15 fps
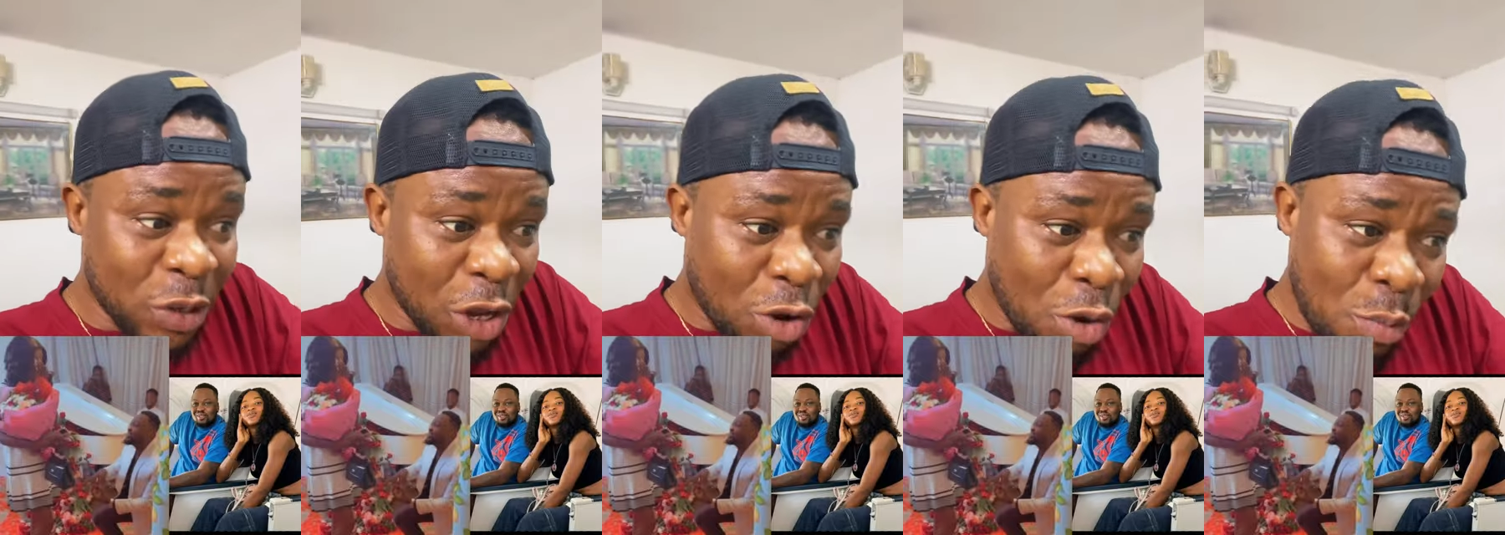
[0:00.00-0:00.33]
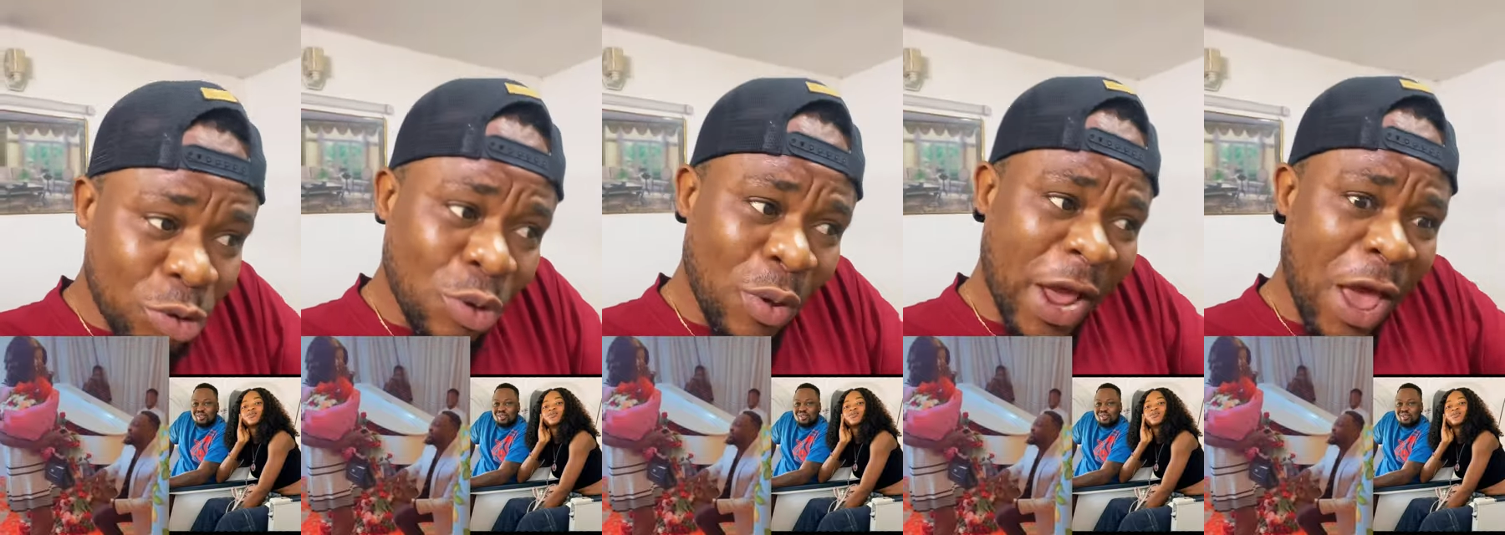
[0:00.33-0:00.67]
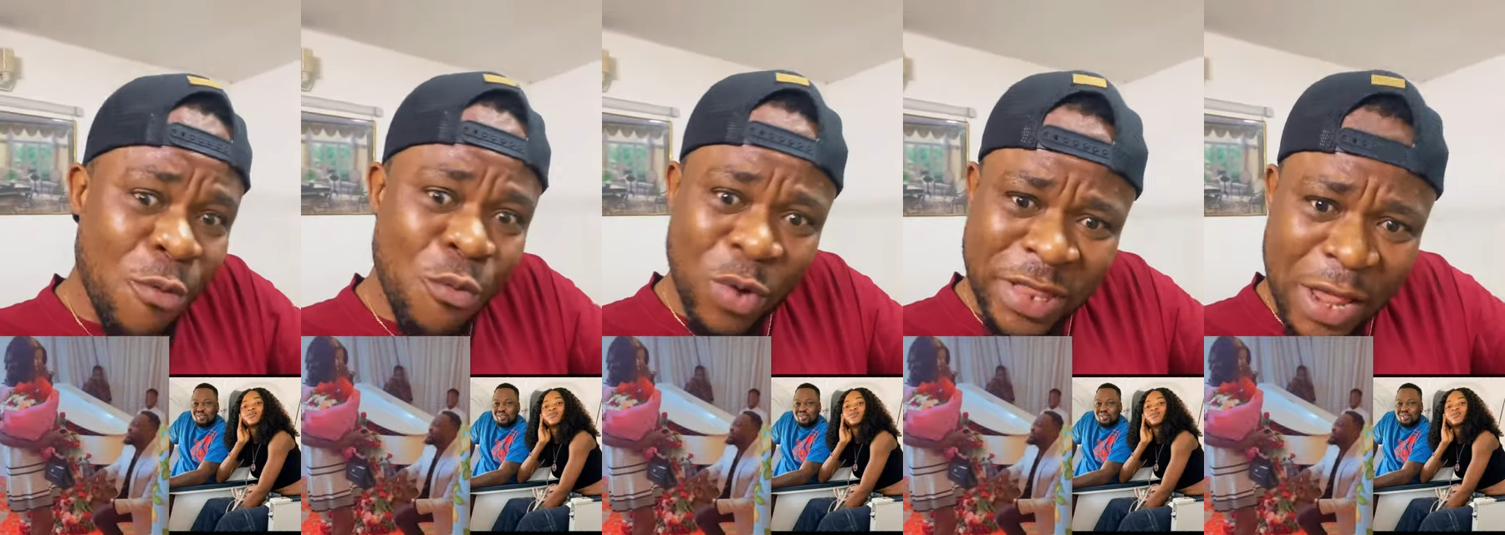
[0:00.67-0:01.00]
they come on some
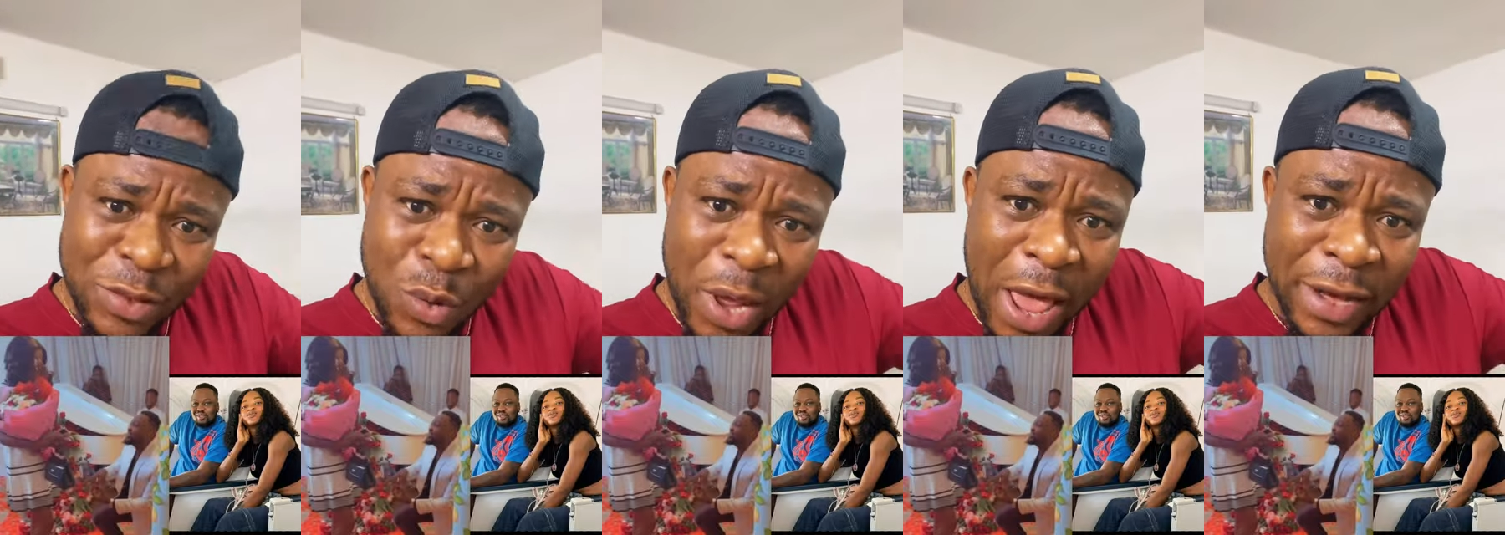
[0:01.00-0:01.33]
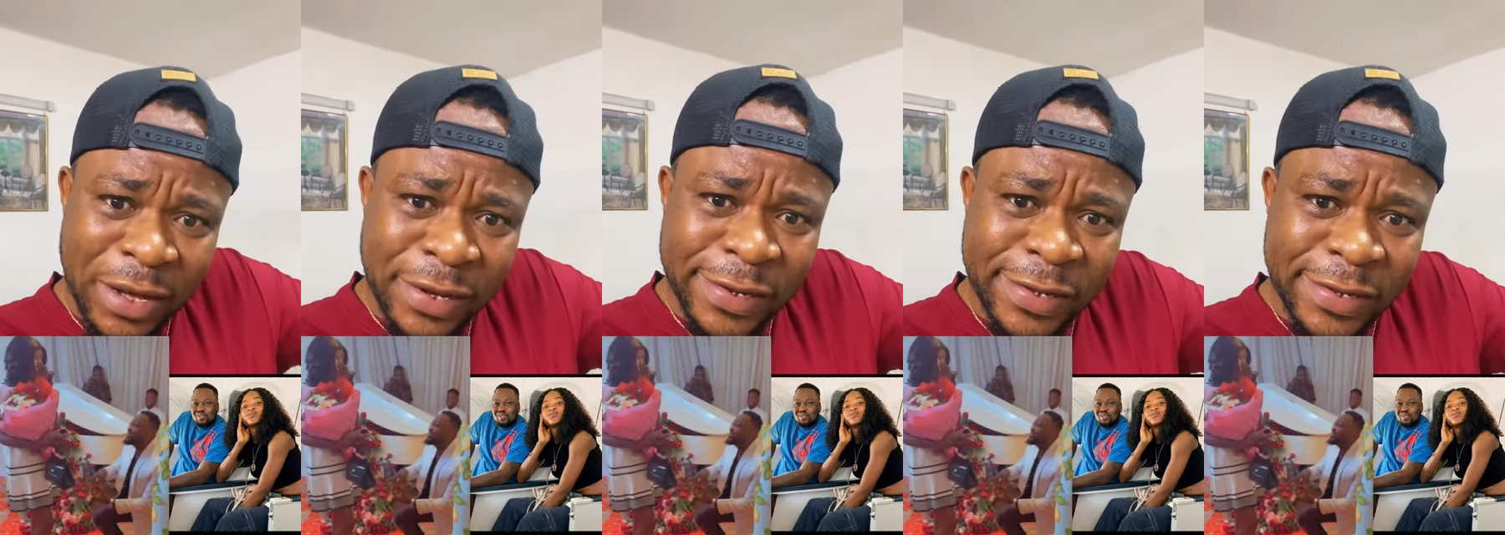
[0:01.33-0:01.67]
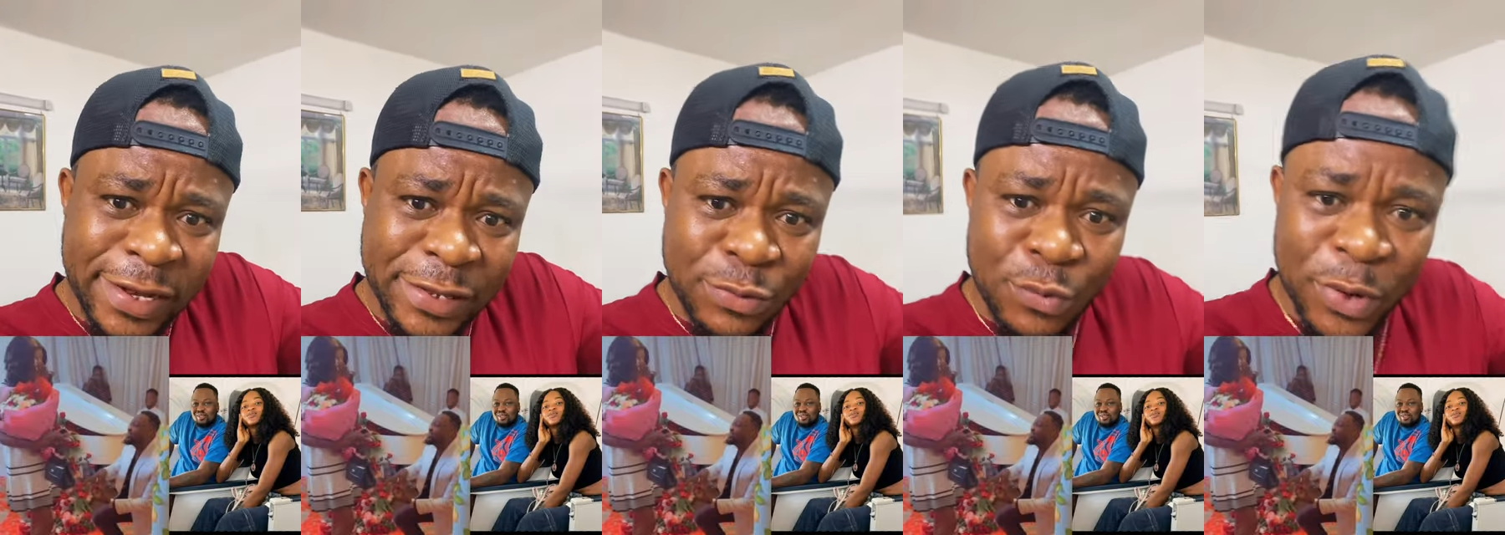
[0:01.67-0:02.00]
kind of water, some kind of
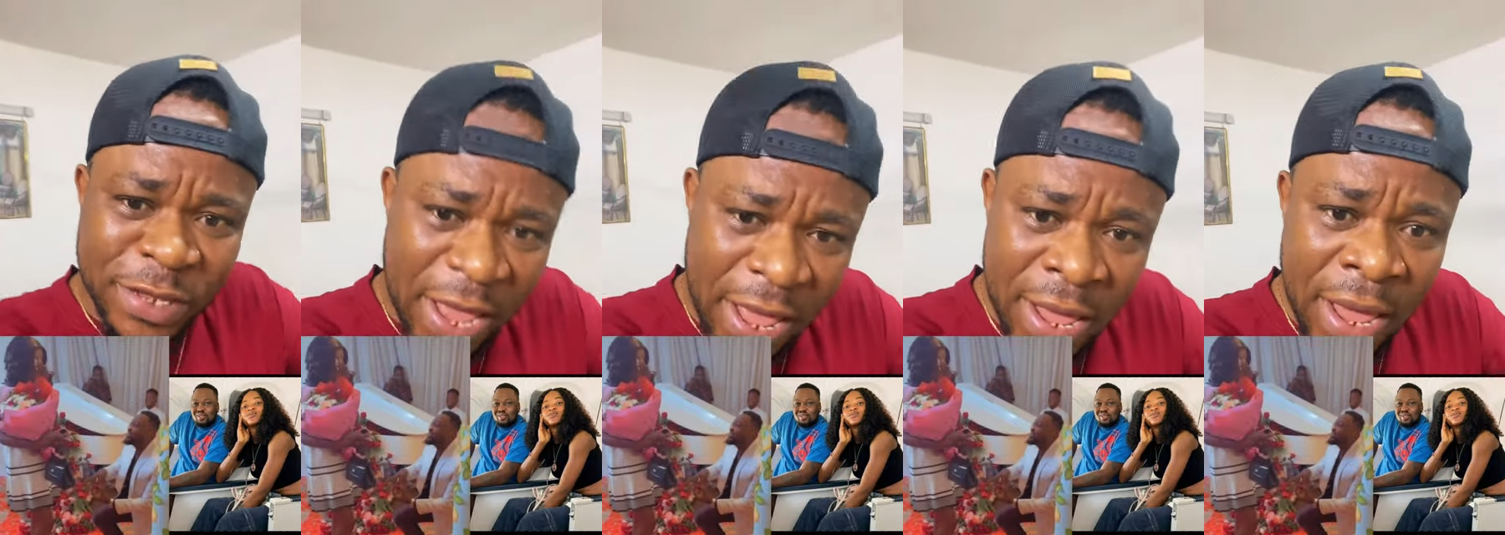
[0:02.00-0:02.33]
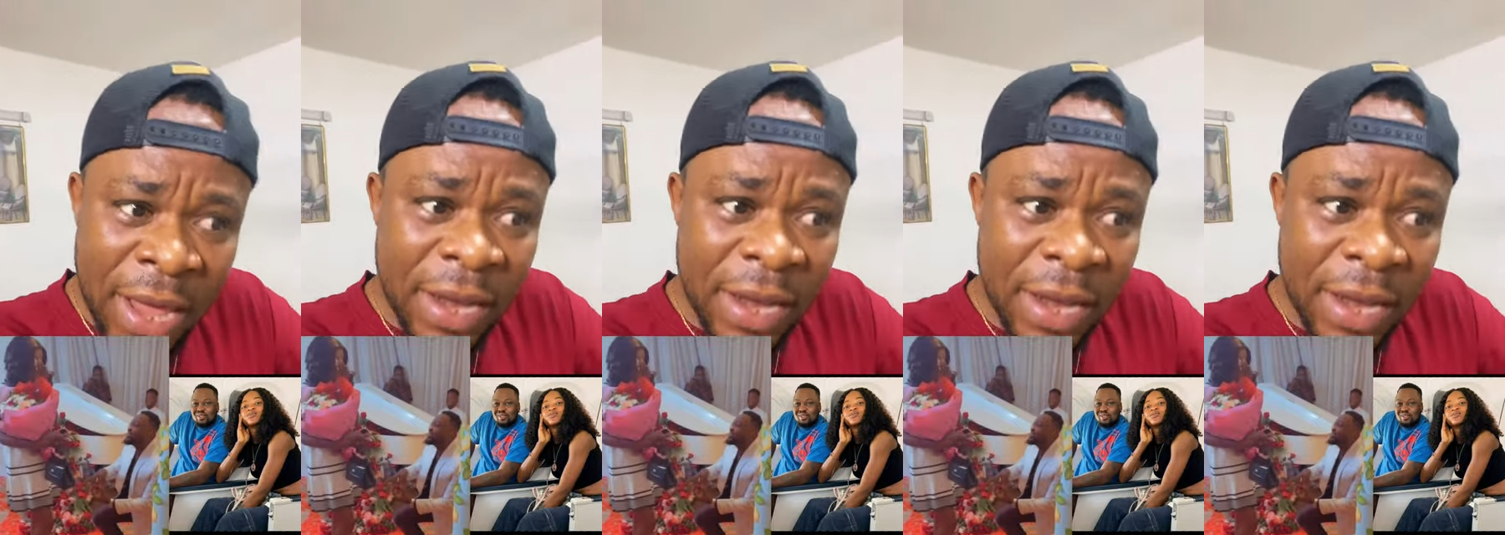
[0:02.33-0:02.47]
dirty water.